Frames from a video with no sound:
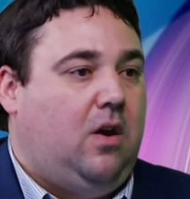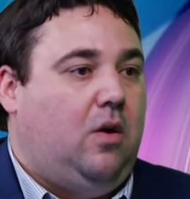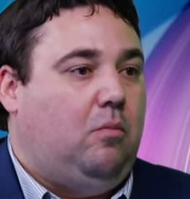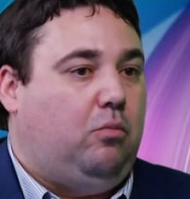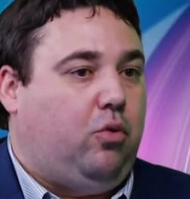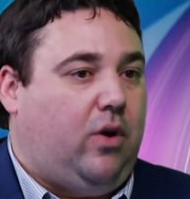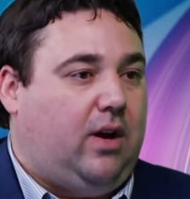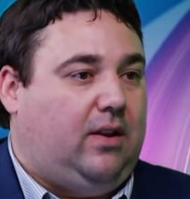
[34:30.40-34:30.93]

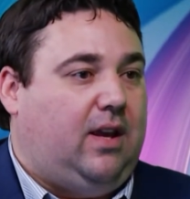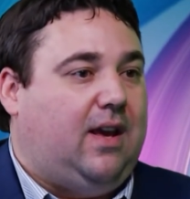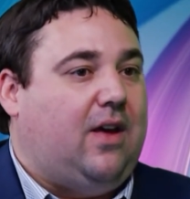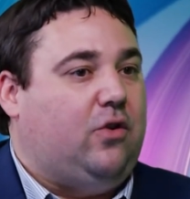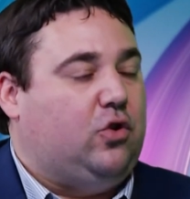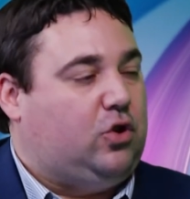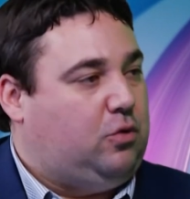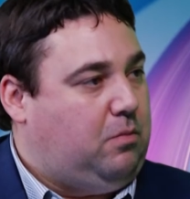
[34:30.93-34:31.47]
bring
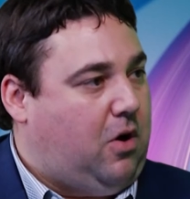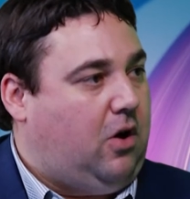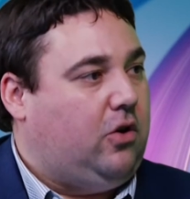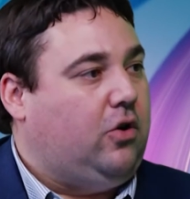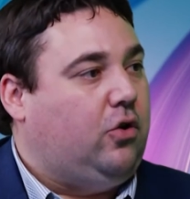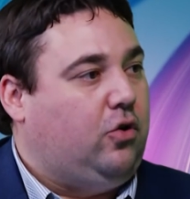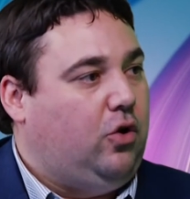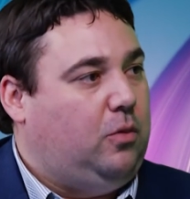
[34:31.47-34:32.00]
together smaller
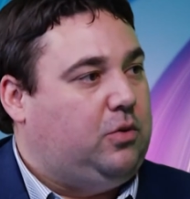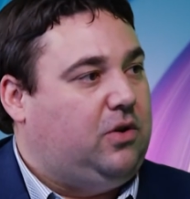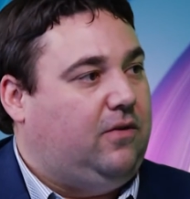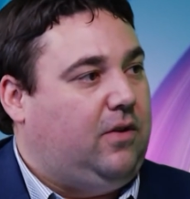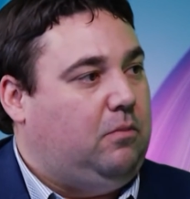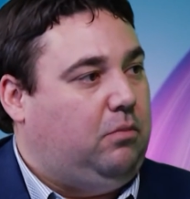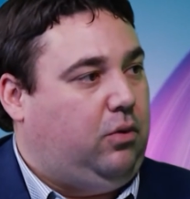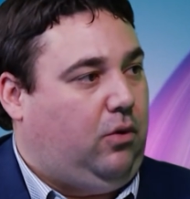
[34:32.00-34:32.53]
groups of
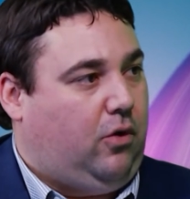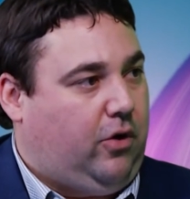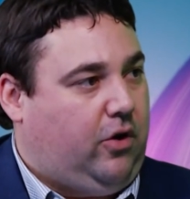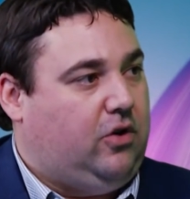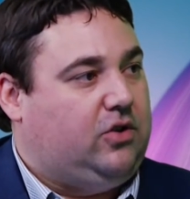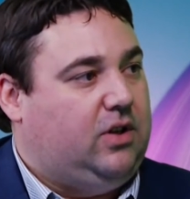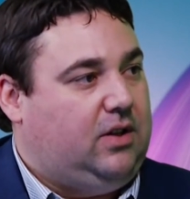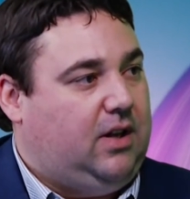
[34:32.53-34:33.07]

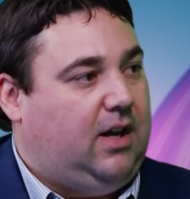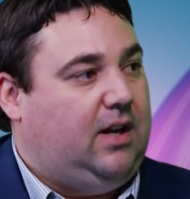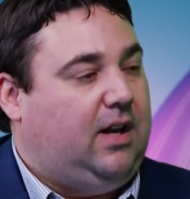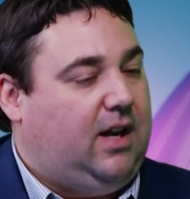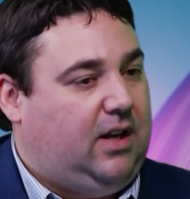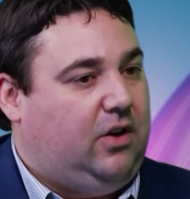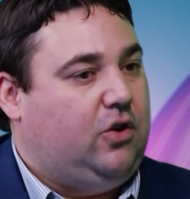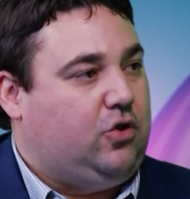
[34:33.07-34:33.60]
employers in
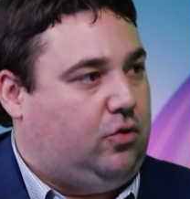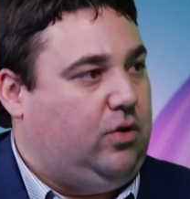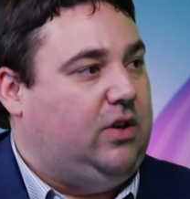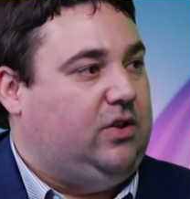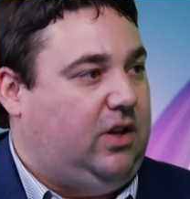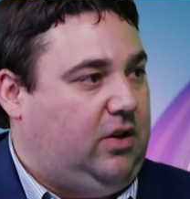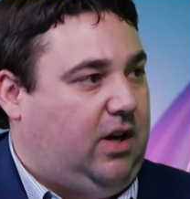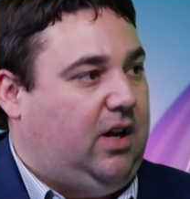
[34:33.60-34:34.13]

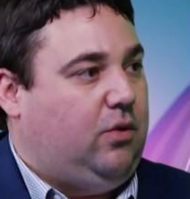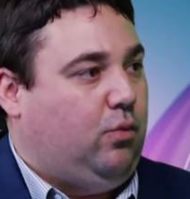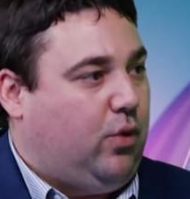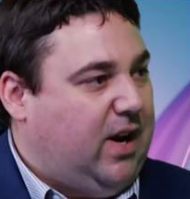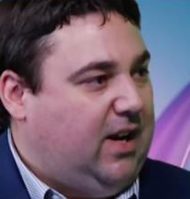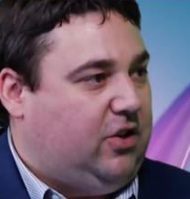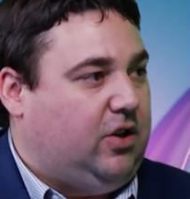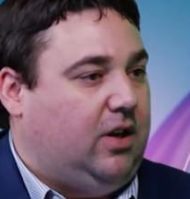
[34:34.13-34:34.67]
industries, in
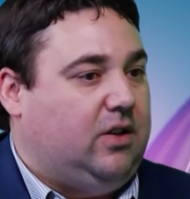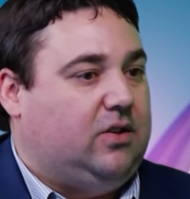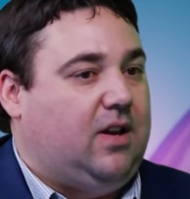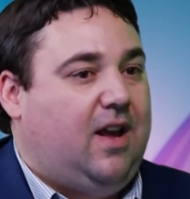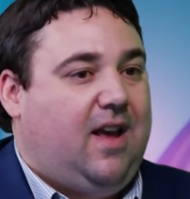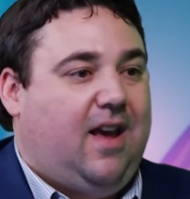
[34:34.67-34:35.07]
regions,